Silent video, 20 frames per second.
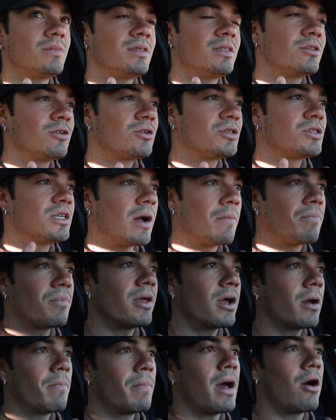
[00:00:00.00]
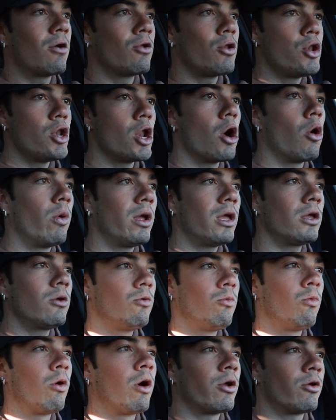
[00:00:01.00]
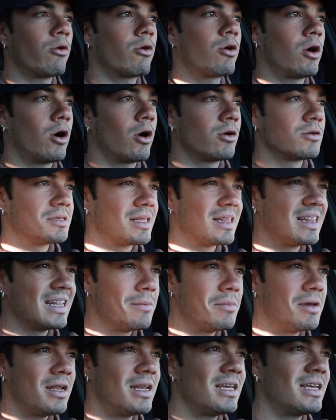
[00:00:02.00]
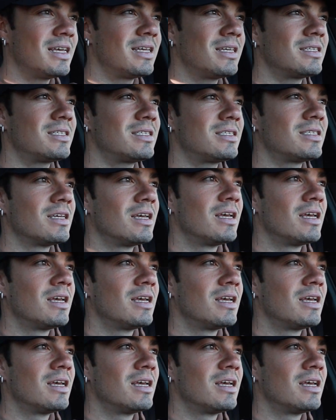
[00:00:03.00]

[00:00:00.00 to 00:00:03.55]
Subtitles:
there's something about knowing where your car's limit is